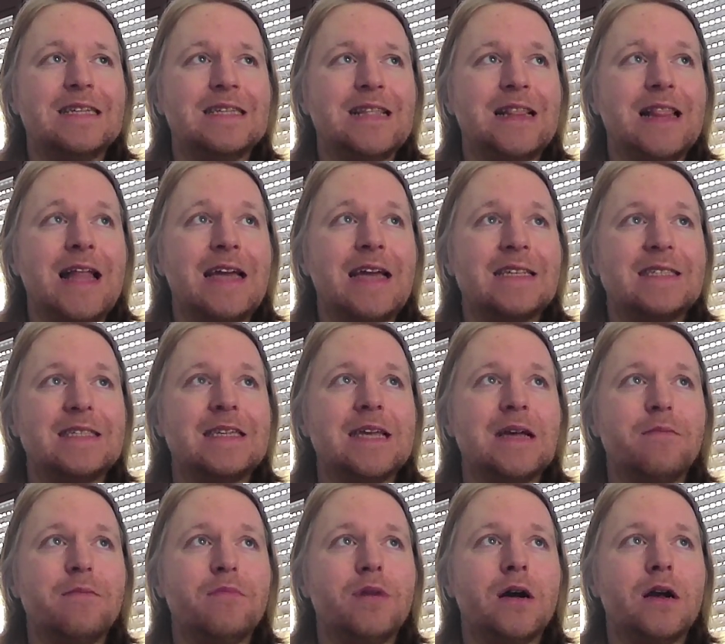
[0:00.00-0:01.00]
like
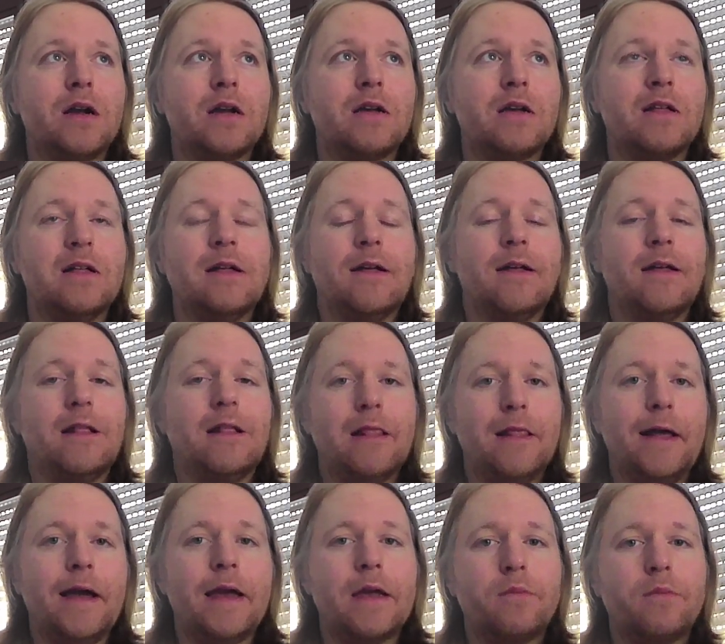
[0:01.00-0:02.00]
CM Punk,
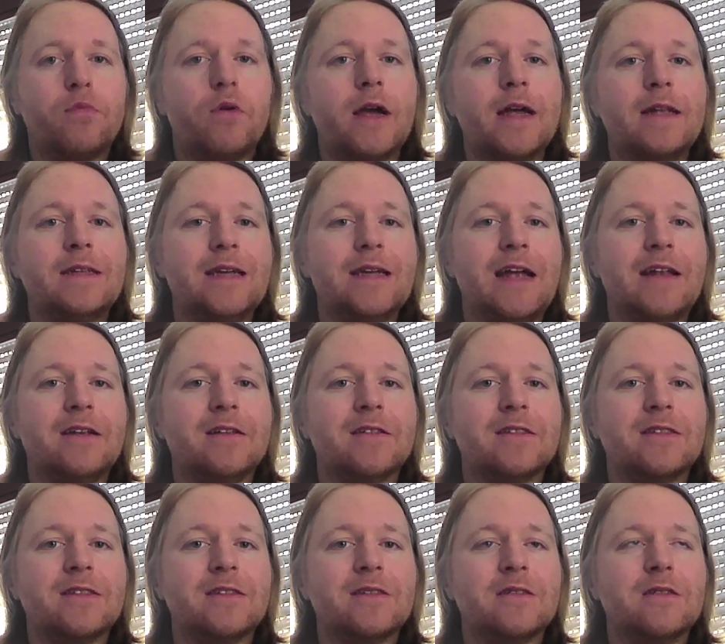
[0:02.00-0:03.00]
like Bryan
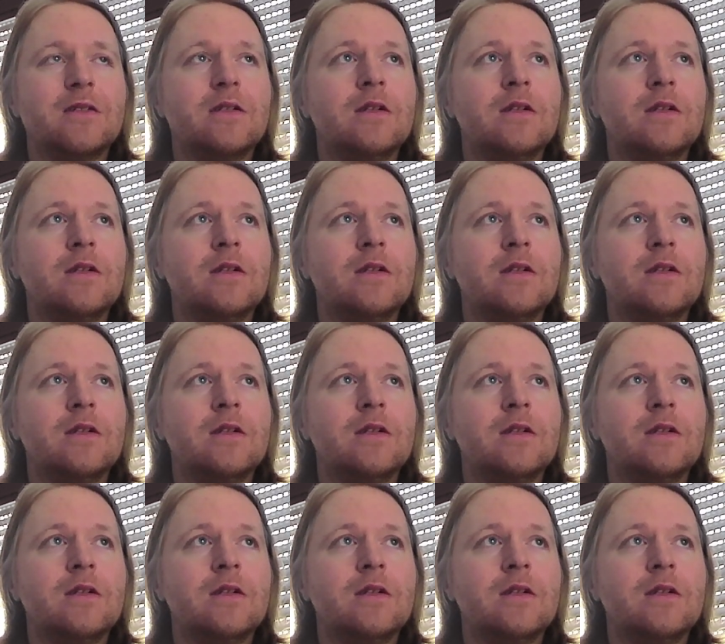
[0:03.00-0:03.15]
Danielson.